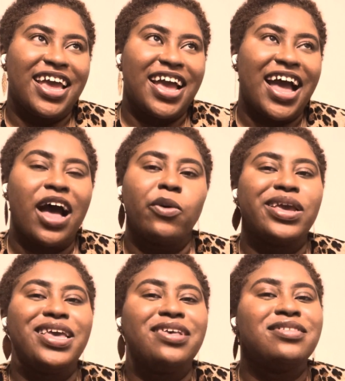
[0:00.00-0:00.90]
How
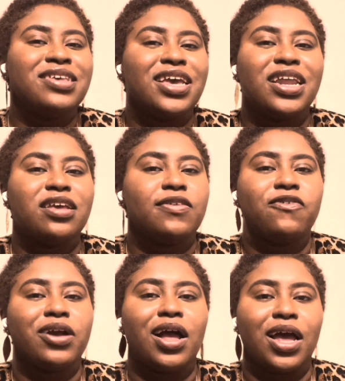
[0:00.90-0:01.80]
easy it is
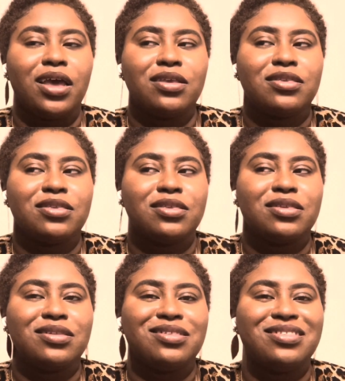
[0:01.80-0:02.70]
for us
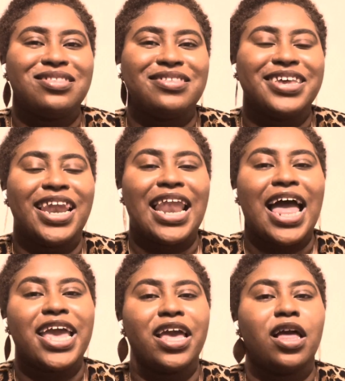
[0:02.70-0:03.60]
to
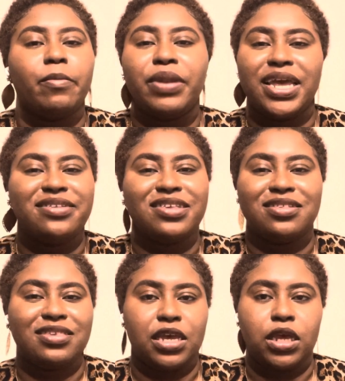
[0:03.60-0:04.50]
lie in
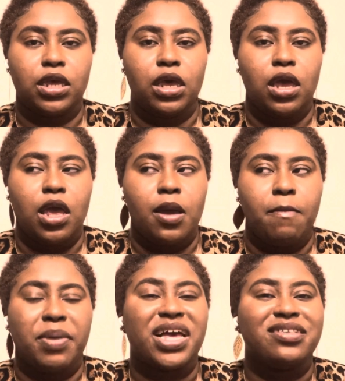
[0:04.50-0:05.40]
complacency
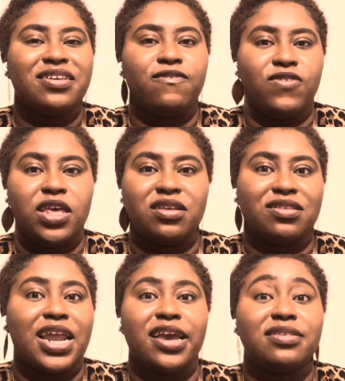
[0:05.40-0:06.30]
because it feels
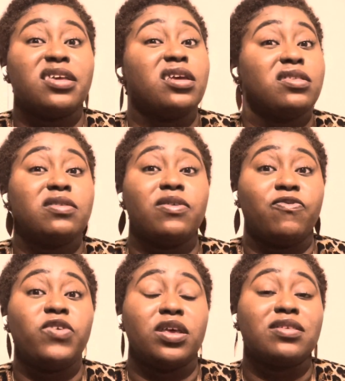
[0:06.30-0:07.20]
nice and it
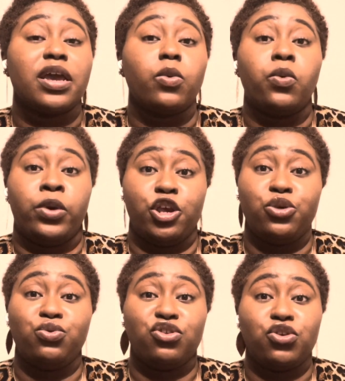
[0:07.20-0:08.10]
feels like what we're
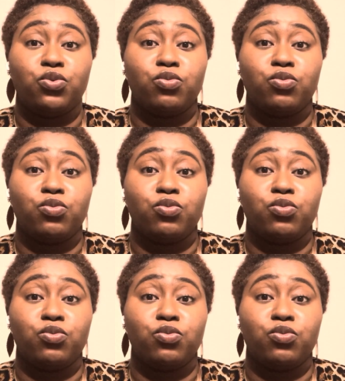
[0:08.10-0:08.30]
used to.